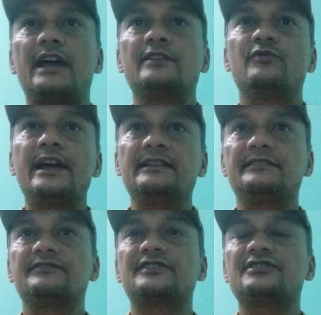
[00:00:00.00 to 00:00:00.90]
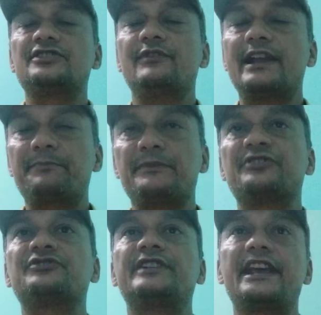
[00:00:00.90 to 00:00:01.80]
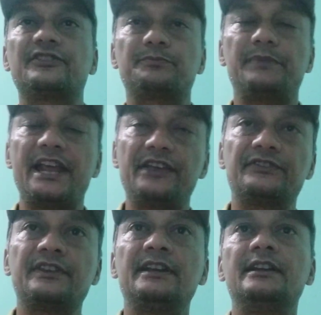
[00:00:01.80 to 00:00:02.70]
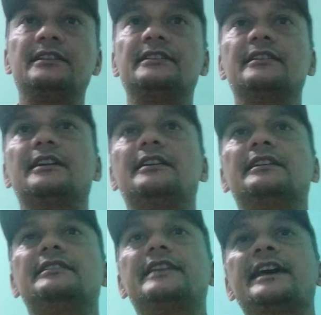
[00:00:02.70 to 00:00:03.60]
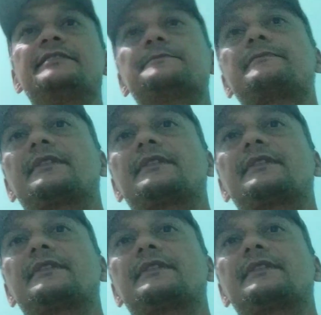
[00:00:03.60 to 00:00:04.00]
when such developments takes place, then